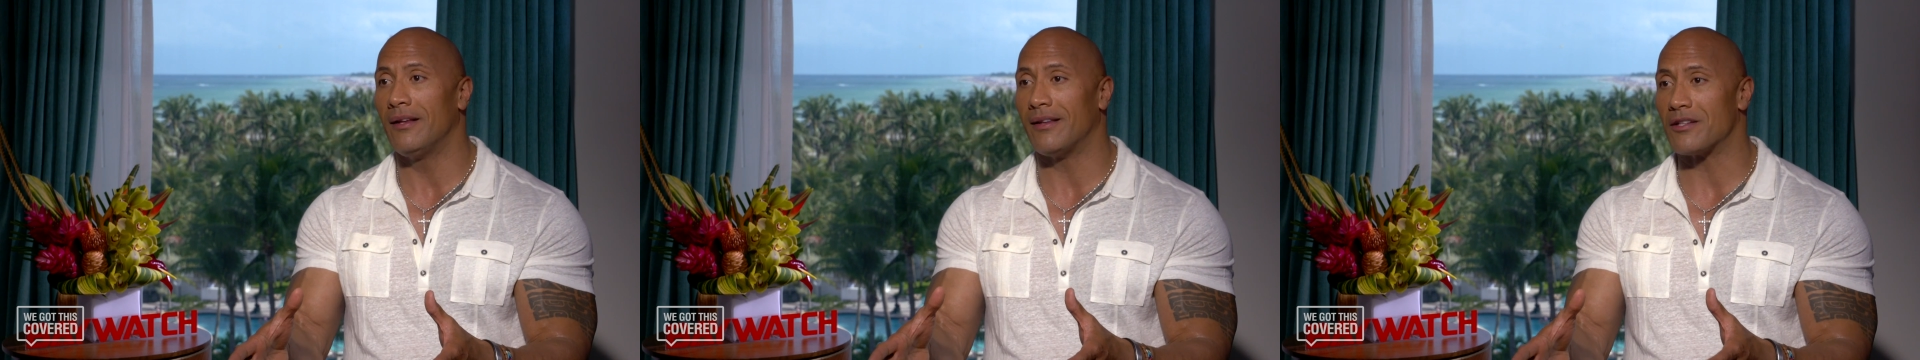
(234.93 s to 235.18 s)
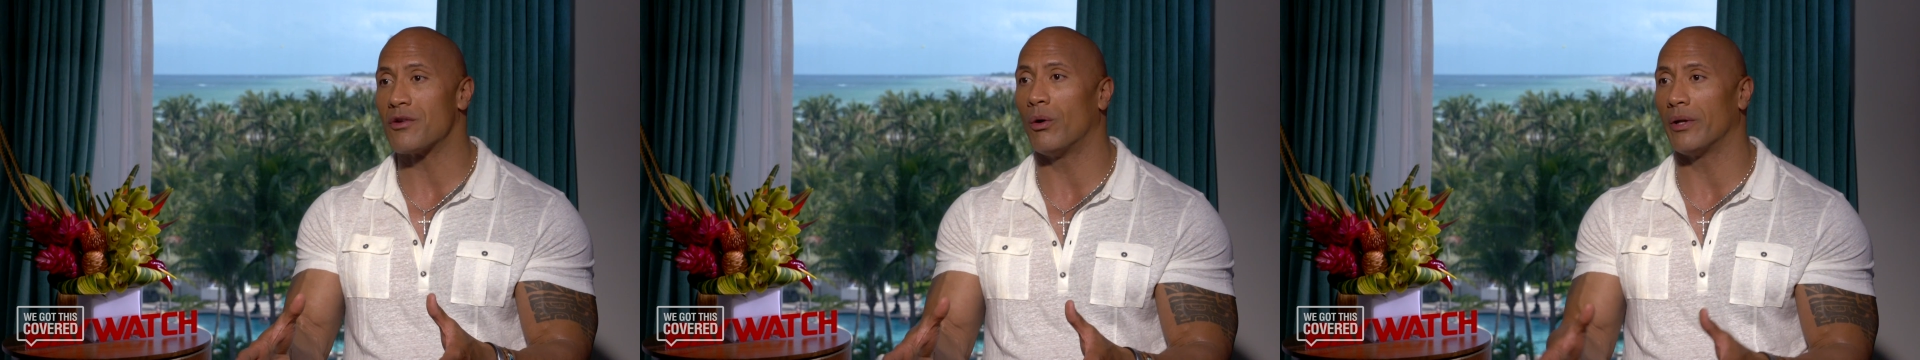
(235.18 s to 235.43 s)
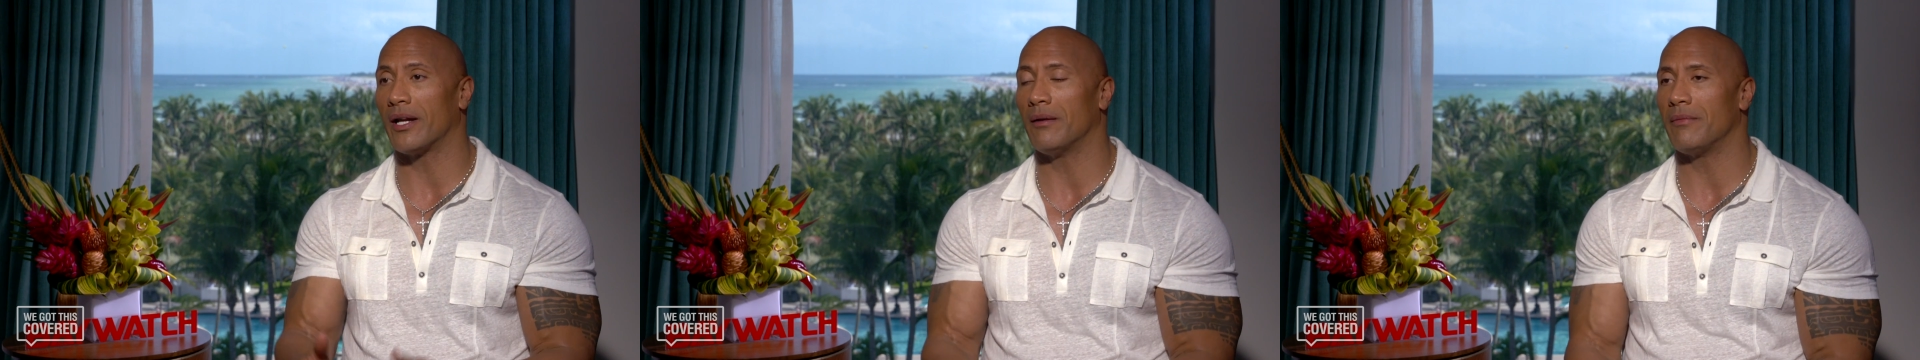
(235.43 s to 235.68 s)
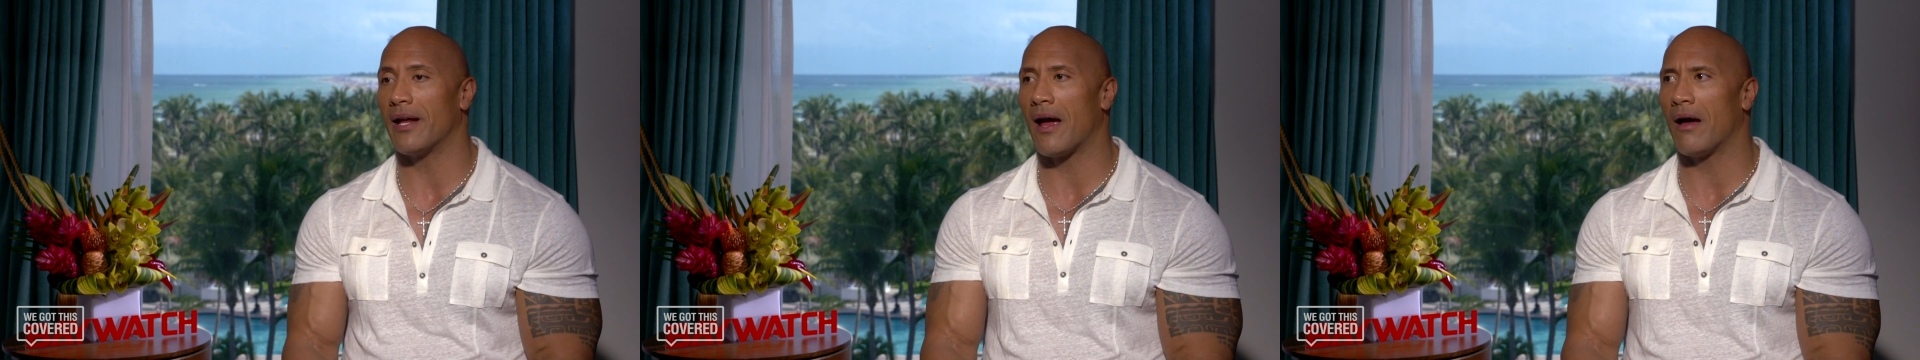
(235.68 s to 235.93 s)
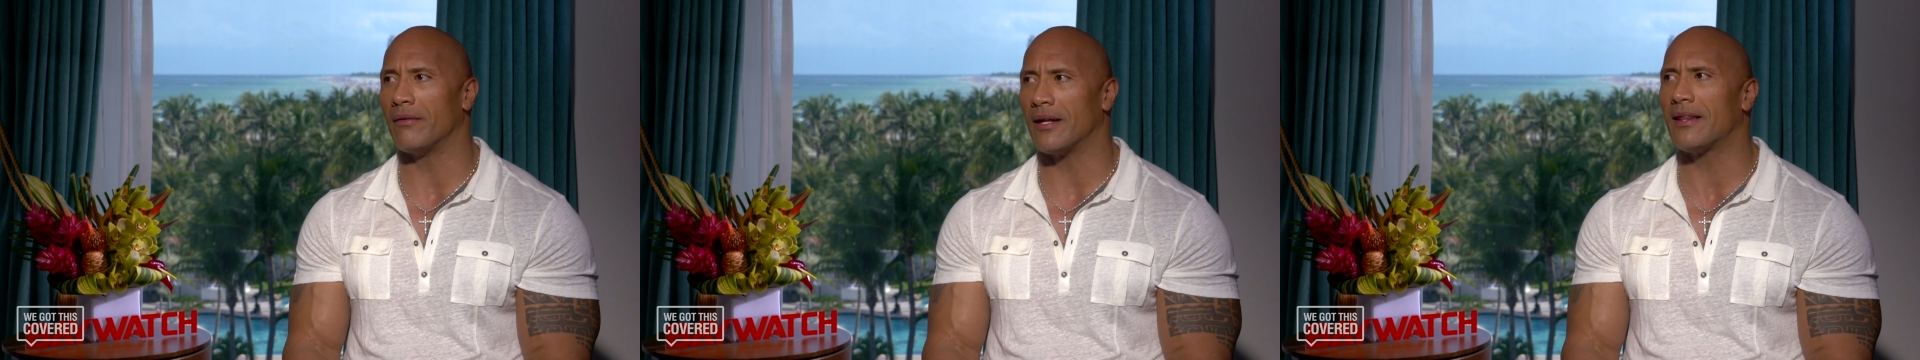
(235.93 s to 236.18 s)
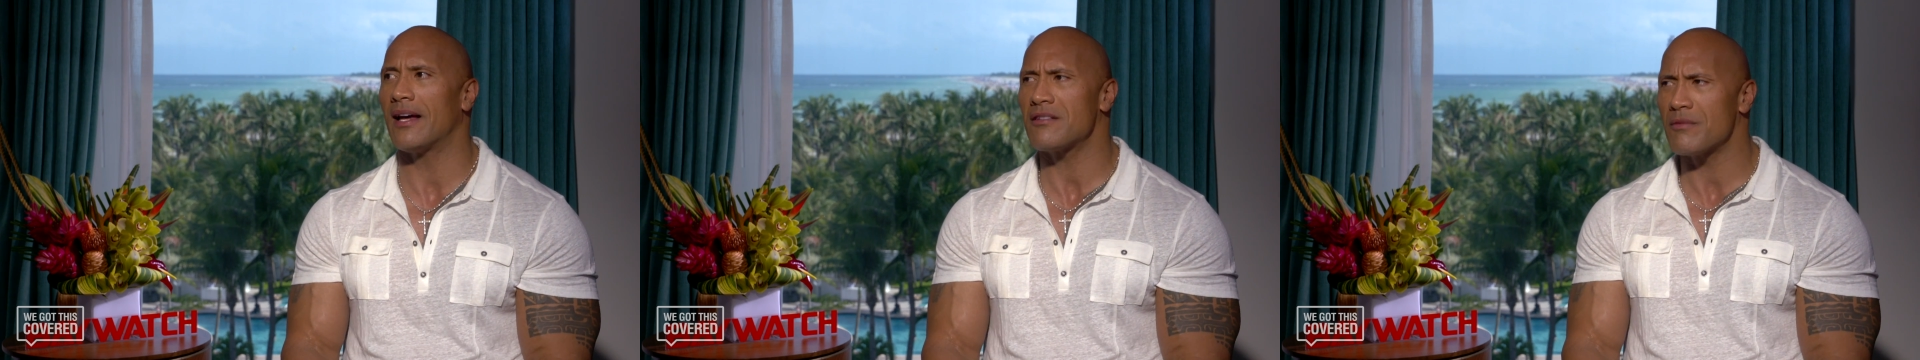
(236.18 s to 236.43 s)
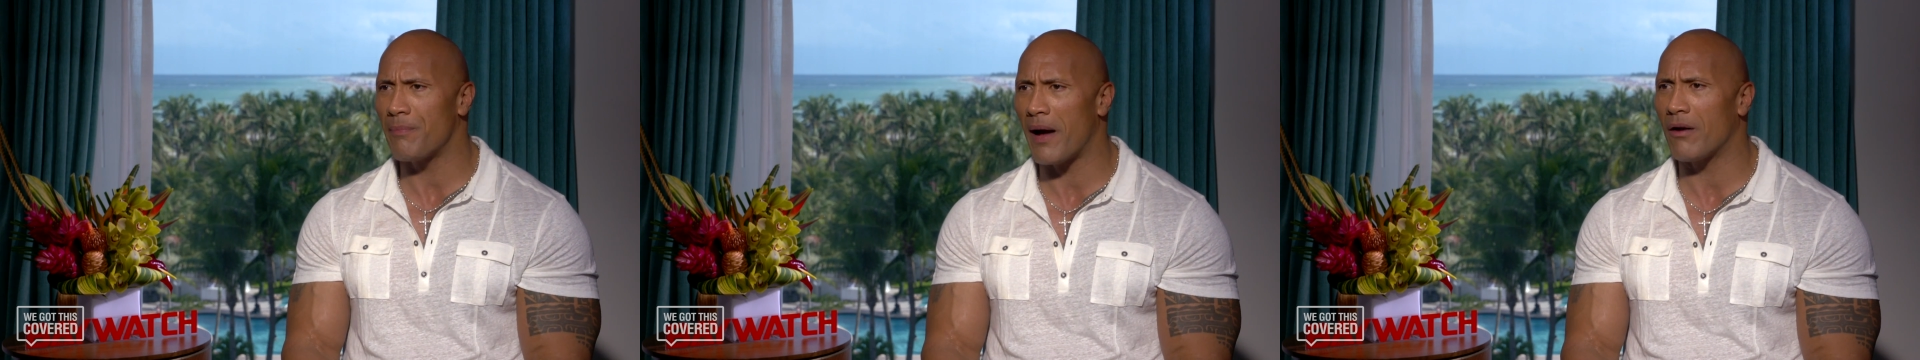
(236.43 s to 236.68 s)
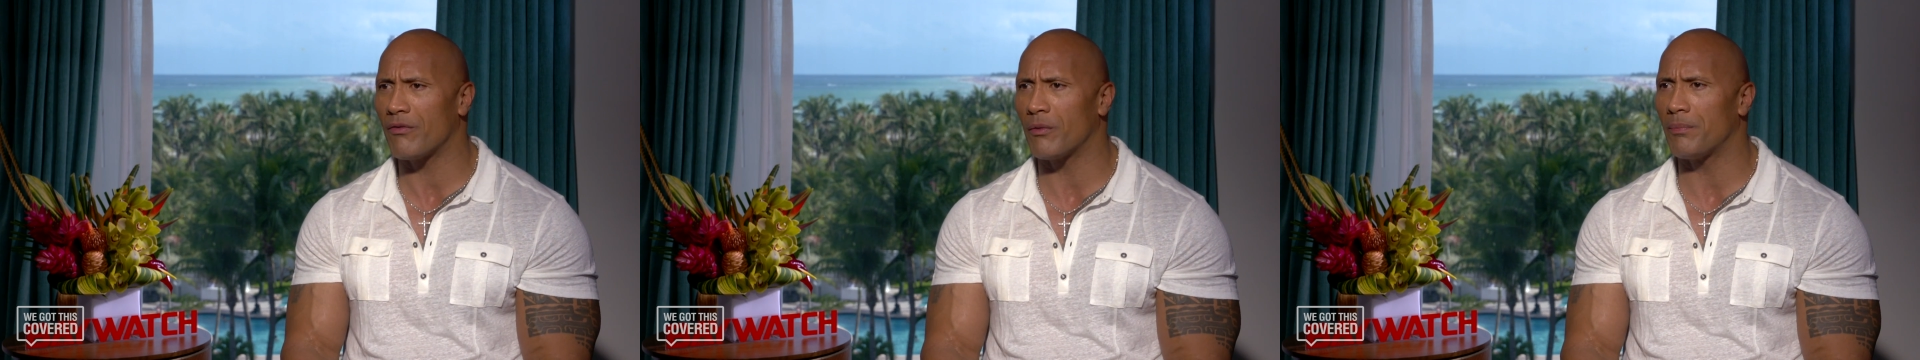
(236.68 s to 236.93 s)
that's holding him down, that's a
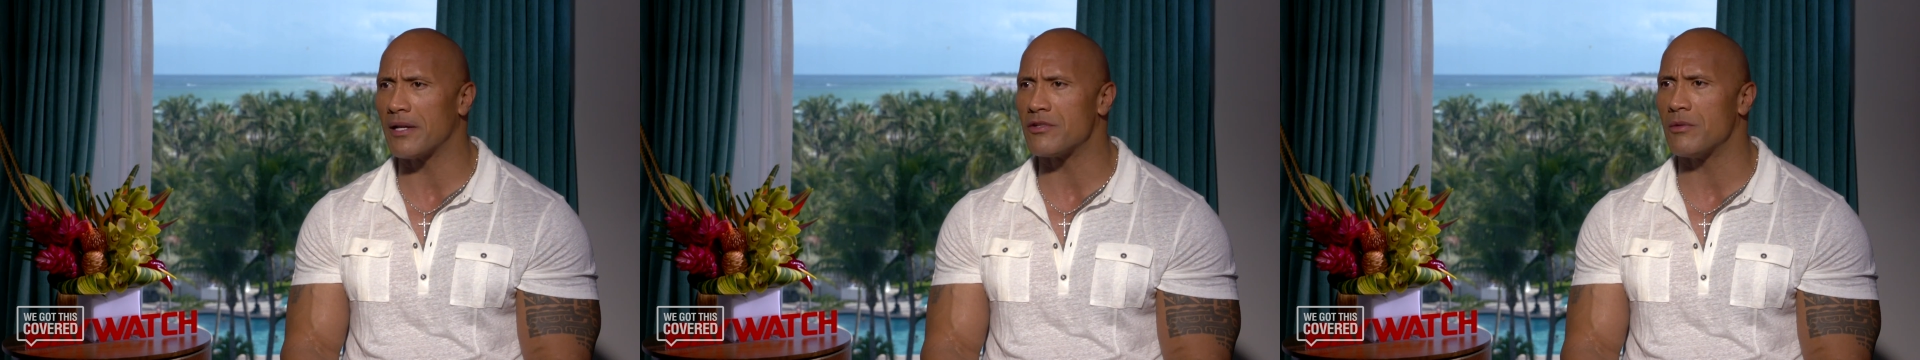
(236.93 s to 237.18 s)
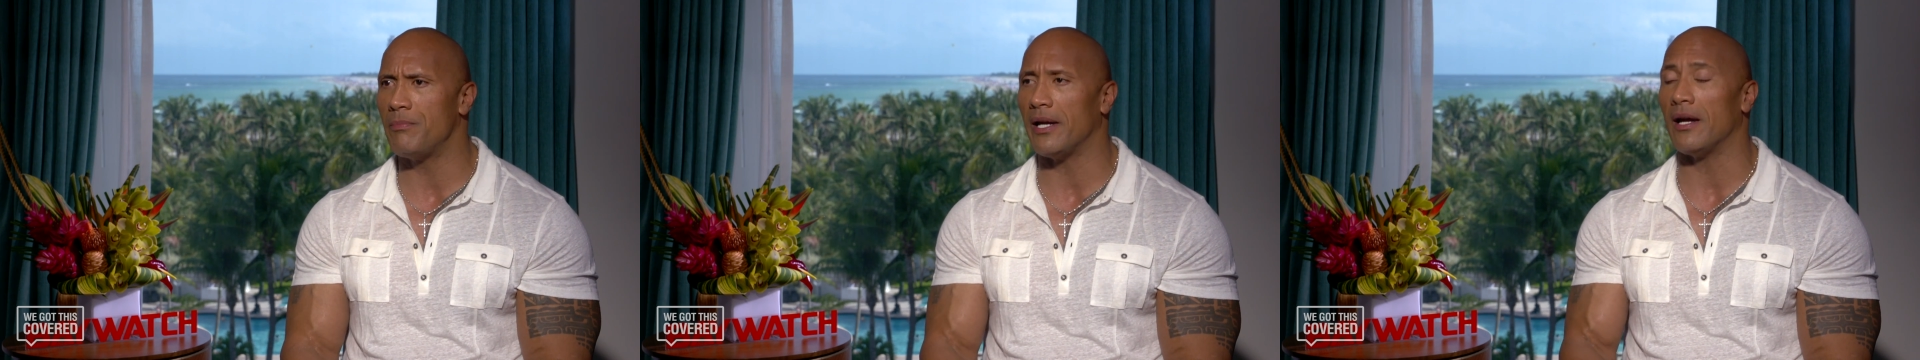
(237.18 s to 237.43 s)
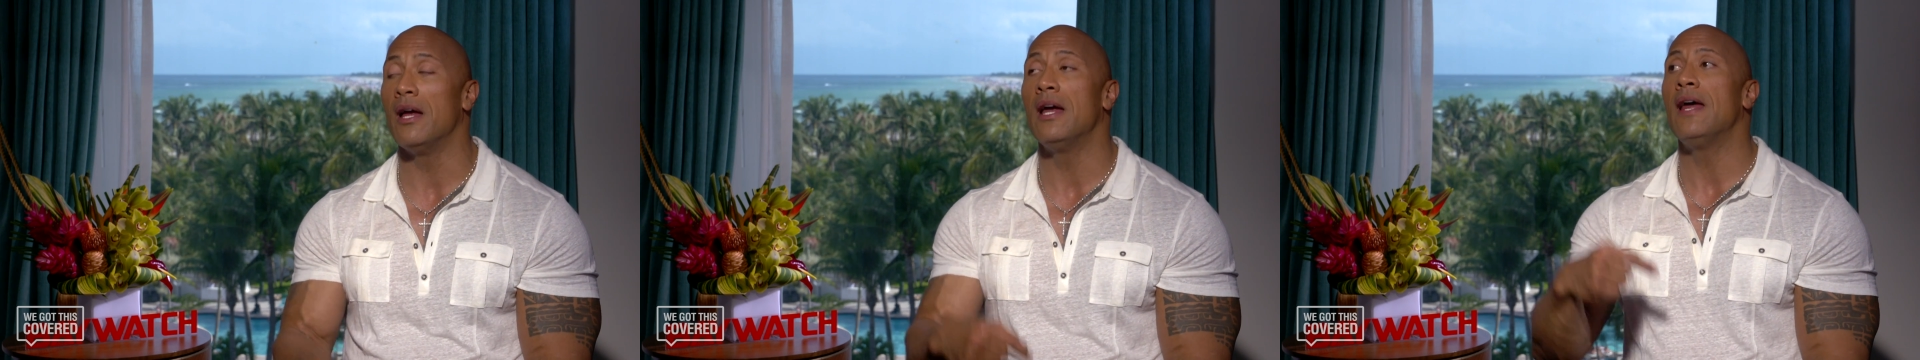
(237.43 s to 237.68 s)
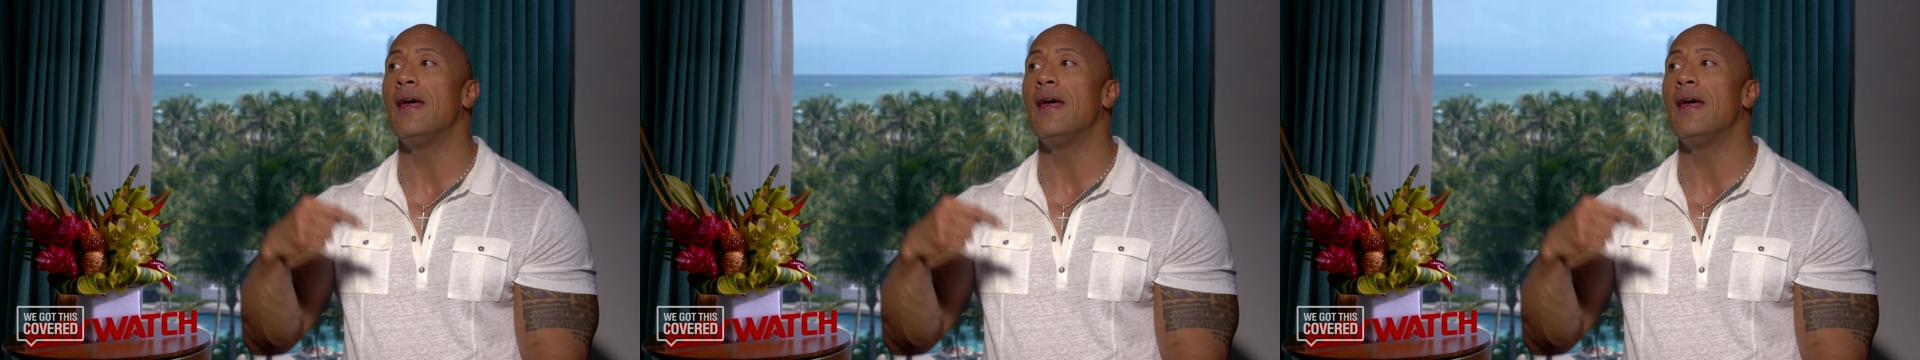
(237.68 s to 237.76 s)
powerful place to be.